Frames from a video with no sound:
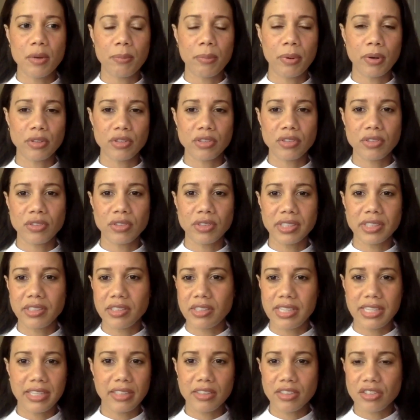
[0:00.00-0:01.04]

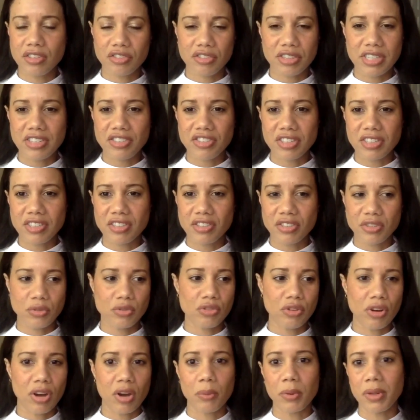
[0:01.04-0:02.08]
personal illustrations, you
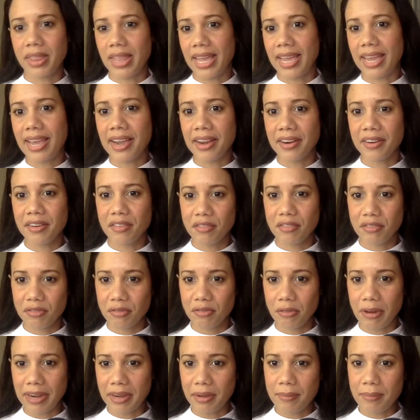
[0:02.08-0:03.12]
draw what they kind of
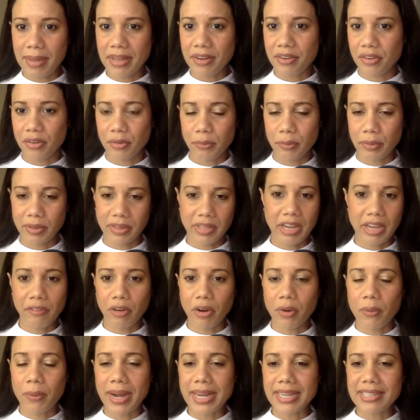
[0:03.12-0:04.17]
recommend or what they
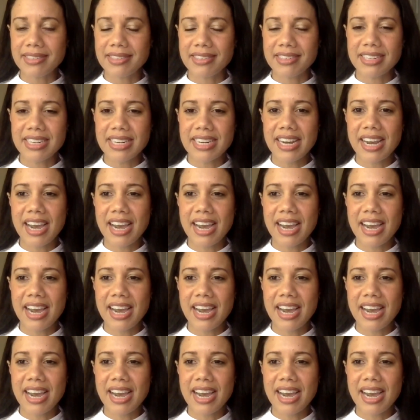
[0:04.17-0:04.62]
request.